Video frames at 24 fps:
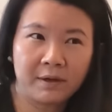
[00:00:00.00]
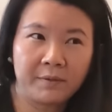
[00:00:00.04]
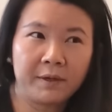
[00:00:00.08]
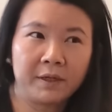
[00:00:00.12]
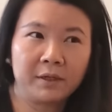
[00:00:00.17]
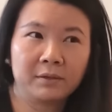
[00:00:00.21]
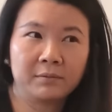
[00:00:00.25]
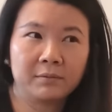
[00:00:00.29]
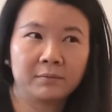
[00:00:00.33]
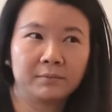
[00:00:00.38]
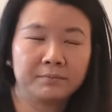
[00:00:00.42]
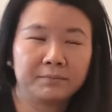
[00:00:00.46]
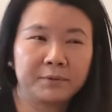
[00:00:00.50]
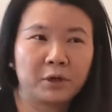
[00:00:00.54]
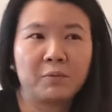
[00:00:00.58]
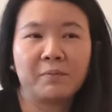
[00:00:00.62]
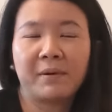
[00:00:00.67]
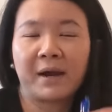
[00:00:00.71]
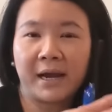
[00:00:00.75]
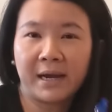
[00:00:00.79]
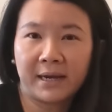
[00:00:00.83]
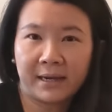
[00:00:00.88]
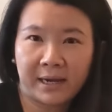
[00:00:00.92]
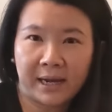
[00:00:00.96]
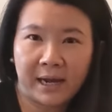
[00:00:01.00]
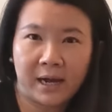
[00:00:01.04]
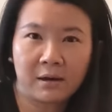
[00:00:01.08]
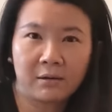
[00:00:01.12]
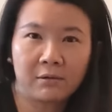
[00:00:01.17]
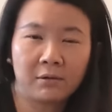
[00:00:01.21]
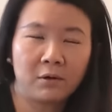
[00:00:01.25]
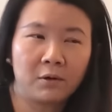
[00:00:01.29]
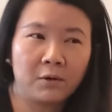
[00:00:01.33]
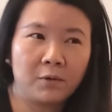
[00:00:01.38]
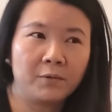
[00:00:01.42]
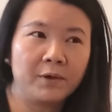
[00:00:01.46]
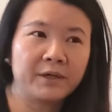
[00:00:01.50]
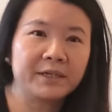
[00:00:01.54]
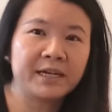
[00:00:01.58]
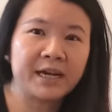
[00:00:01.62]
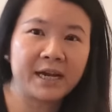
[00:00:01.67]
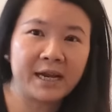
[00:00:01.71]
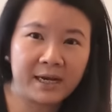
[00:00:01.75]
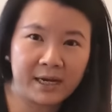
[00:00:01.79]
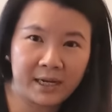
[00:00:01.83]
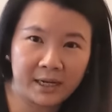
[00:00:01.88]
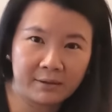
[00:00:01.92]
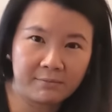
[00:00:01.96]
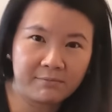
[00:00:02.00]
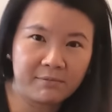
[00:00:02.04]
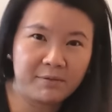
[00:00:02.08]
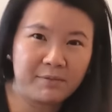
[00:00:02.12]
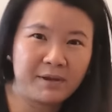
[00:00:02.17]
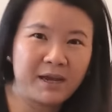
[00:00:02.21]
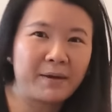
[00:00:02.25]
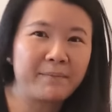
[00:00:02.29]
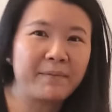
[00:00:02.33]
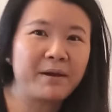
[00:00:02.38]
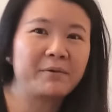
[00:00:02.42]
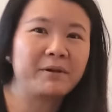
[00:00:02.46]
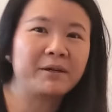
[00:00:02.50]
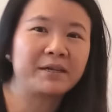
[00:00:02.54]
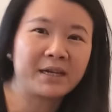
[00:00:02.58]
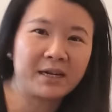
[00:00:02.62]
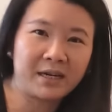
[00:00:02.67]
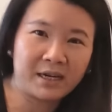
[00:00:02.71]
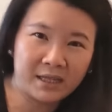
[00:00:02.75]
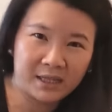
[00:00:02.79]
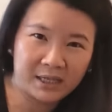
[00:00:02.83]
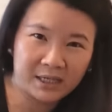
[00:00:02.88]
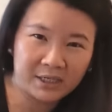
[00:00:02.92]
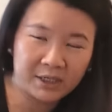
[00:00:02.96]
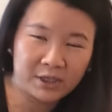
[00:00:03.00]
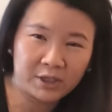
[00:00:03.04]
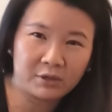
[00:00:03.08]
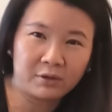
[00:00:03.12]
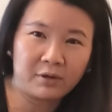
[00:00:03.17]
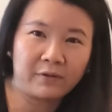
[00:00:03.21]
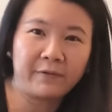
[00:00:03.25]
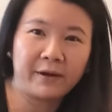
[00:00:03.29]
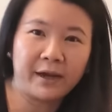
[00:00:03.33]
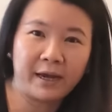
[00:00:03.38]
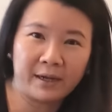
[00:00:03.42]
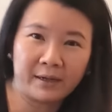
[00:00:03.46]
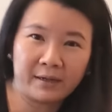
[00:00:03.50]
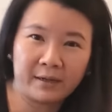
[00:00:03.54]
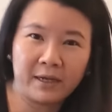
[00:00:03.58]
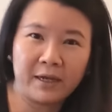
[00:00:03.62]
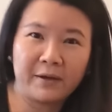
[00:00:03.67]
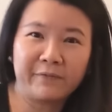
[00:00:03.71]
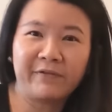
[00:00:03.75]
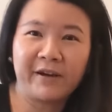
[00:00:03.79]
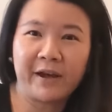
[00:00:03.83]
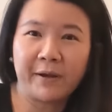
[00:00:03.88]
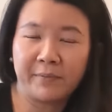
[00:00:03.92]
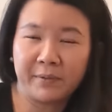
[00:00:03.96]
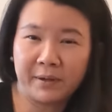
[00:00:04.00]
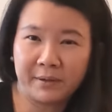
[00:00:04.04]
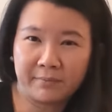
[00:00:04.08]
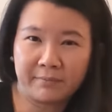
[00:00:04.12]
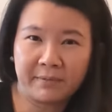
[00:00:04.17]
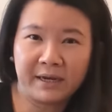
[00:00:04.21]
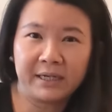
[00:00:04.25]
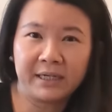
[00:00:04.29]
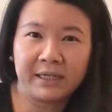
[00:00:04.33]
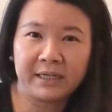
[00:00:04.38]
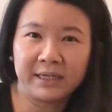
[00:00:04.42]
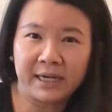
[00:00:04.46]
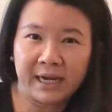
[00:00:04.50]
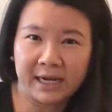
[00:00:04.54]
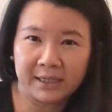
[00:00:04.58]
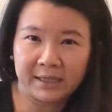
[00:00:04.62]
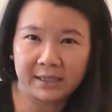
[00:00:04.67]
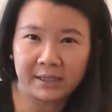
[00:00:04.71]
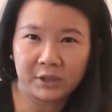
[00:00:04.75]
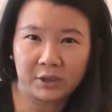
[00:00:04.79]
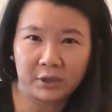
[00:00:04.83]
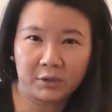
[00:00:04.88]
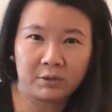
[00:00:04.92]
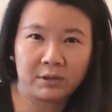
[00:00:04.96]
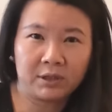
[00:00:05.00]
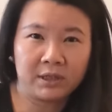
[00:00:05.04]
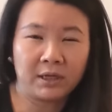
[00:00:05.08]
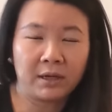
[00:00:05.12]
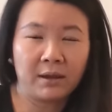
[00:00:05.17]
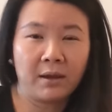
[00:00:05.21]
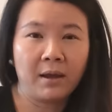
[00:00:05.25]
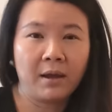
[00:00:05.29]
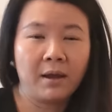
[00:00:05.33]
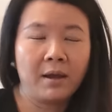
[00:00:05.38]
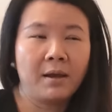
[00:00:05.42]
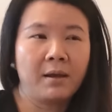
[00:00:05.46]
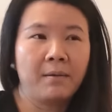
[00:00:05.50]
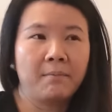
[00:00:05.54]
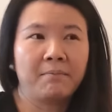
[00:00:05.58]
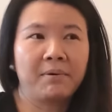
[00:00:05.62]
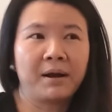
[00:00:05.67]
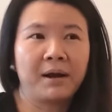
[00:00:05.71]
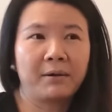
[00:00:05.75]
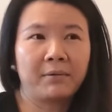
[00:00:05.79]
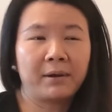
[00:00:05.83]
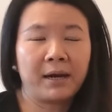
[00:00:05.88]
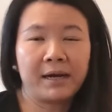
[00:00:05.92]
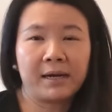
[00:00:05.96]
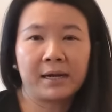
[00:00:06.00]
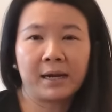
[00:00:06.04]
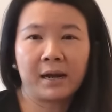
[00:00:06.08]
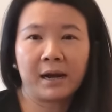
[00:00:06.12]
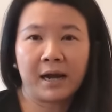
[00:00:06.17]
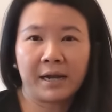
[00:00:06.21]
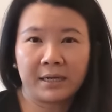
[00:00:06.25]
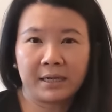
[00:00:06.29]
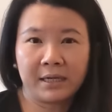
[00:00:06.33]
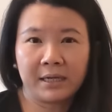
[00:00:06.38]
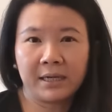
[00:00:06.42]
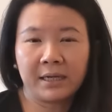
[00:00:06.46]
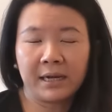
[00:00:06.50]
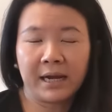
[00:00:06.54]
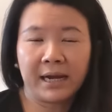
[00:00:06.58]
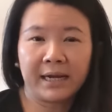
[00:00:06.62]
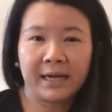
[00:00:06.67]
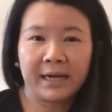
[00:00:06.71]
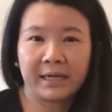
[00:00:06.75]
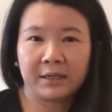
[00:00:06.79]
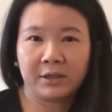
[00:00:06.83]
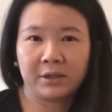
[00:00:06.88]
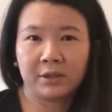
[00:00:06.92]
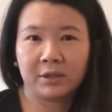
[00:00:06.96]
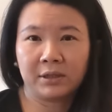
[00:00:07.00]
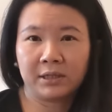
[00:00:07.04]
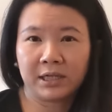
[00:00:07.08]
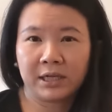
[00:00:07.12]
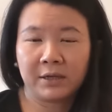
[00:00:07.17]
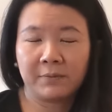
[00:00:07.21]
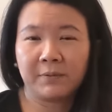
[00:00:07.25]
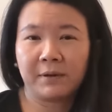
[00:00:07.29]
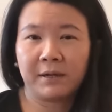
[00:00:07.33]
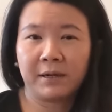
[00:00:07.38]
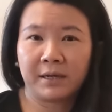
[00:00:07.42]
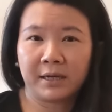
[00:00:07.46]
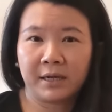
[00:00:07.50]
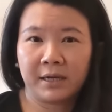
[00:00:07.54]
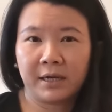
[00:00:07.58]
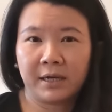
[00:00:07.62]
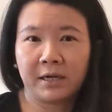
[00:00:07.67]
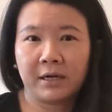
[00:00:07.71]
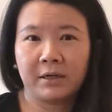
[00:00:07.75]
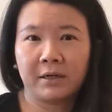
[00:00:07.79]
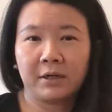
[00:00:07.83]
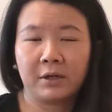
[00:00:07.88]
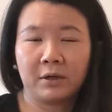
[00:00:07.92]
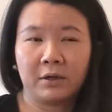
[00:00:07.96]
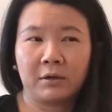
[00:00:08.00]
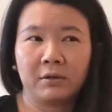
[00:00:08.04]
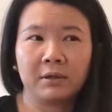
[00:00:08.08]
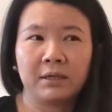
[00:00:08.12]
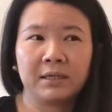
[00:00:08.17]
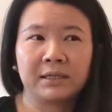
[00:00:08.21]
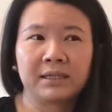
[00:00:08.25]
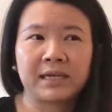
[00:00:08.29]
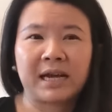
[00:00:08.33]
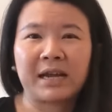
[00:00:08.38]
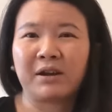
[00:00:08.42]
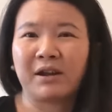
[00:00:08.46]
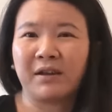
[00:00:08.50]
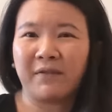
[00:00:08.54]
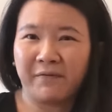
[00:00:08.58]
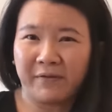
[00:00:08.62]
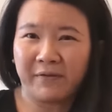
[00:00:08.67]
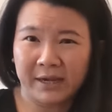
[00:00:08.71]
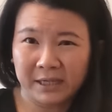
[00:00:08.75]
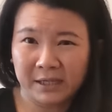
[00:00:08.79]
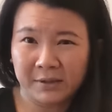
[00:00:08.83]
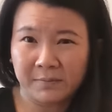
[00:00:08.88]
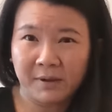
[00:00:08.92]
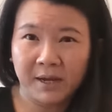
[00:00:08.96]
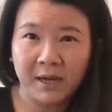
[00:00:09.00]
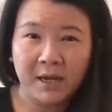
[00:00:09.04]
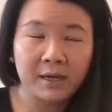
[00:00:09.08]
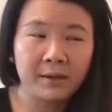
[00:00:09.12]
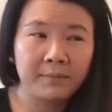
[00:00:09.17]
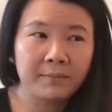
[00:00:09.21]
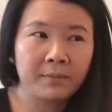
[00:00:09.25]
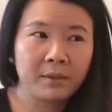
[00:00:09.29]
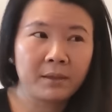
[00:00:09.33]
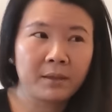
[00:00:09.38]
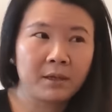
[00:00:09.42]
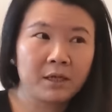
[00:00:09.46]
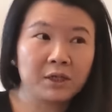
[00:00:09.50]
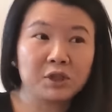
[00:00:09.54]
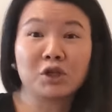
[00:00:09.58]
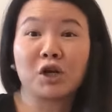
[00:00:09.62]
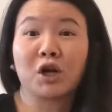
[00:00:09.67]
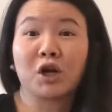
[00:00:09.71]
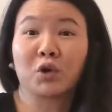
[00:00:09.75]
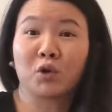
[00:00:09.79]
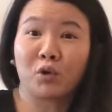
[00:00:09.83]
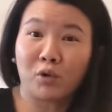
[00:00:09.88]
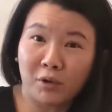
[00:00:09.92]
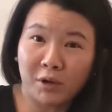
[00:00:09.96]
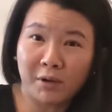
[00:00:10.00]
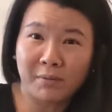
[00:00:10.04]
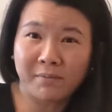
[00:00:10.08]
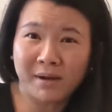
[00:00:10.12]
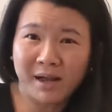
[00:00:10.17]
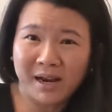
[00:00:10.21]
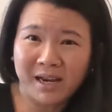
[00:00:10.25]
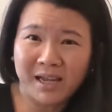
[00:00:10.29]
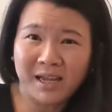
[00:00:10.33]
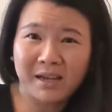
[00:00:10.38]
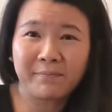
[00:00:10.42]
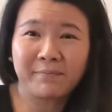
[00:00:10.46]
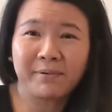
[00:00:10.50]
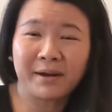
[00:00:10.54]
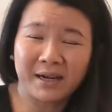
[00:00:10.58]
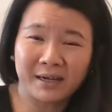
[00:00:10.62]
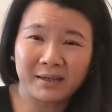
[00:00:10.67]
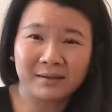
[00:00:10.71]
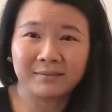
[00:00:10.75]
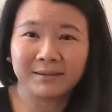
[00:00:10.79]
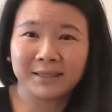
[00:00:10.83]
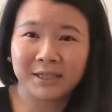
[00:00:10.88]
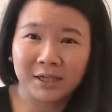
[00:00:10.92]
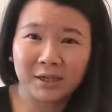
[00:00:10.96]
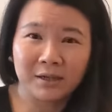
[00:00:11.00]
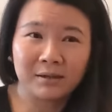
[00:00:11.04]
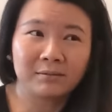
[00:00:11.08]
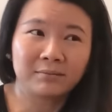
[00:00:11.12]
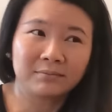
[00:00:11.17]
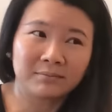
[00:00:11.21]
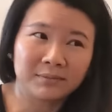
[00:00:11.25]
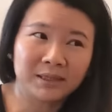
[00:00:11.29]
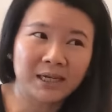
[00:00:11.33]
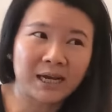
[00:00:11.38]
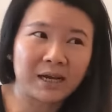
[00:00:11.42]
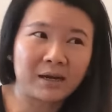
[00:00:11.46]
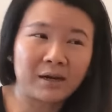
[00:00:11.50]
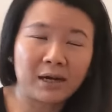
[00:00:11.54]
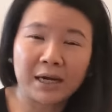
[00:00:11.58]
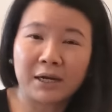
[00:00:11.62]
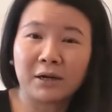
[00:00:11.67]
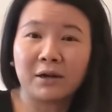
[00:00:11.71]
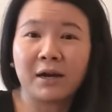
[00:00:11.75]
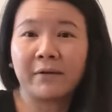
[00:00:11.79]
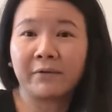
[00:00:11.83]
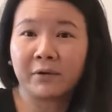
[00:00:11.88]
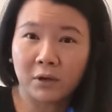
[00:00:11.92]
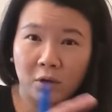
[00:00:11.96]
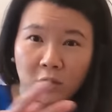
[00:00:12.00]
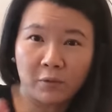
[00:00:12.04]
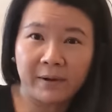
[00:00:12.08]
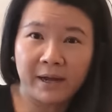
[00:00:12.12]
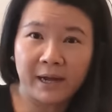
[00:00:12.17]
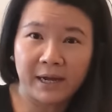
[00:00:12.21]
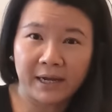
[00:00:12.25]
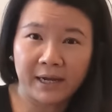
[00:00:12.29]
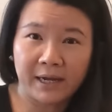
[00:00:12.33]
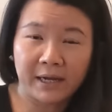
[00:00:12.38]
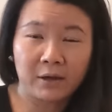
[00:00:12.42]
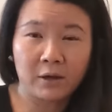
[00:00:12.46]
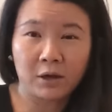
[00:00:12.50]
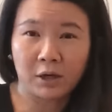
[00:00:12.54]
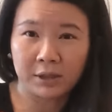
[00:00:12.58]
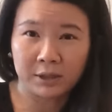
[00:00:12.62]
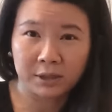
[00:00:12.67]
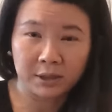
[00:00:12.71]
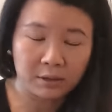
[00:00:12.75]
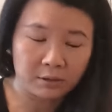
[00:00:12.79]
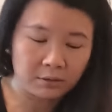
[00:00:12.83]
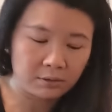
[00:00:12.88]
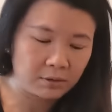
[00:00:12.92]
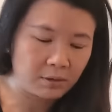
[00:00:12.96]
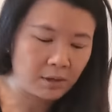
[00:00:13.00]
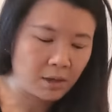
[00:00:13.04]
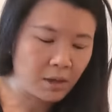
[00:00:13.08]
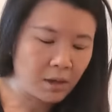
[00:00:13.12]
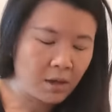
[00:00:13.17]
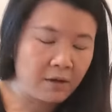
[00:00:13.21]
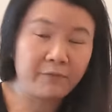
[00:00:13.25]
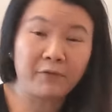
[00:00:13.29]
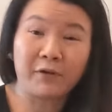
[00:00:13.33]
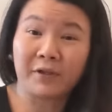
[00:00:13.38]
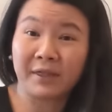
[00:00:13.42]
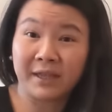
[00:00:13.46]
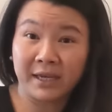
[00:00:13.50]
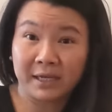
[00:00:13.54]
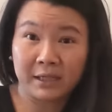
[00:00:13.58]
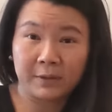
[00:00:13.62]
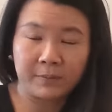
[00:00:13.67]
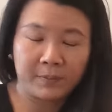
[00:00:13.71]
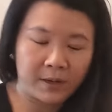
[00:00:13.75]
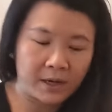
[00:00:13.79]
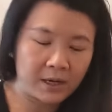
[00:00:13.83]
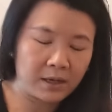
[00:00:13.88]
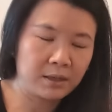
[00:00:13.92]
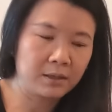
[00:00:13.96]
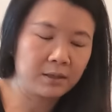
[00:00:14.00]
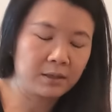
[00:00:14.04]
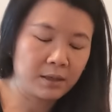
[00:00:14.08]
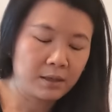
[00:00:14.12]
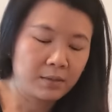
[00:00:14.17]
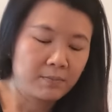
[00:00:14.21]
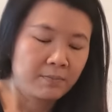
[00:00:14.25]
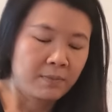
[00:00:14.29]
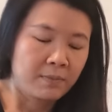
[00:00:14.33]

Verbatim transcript: Maybe don't buy it now or return it. Maybe I might return it these two if I if I'm in money tight situation. But right now I need I can keep it here. You know, it's kind of investment. It's not growing money, but you know, kind of I don't have to go back again Costco for this part.